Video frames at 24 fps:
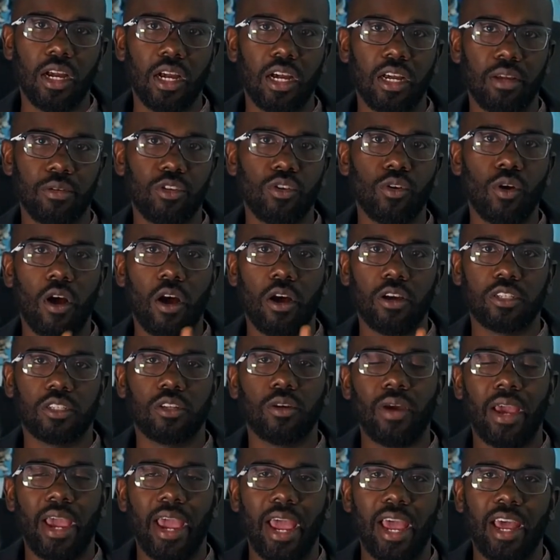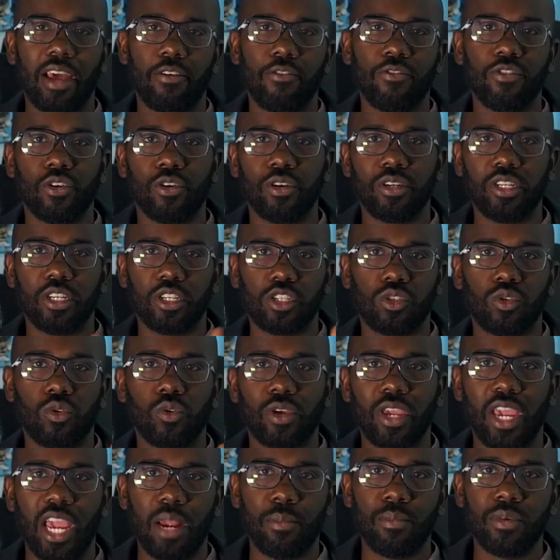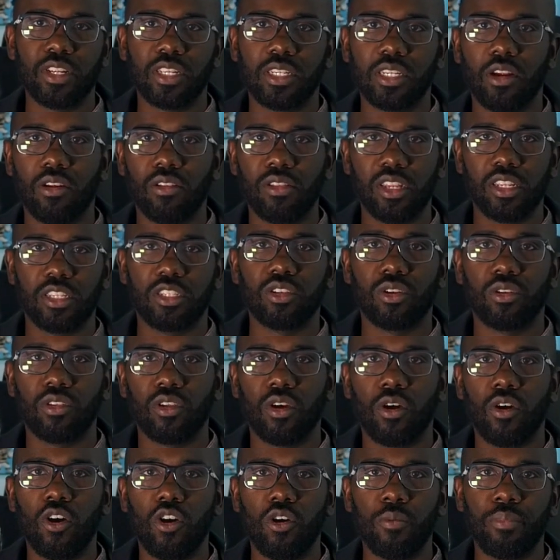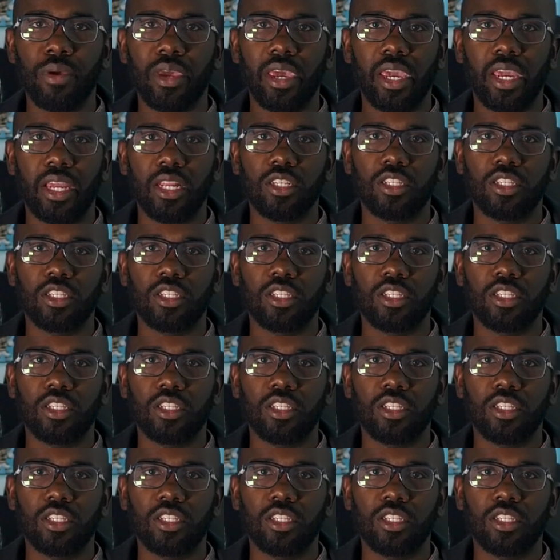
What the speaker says: You also have your additional cameras there listed on the home page.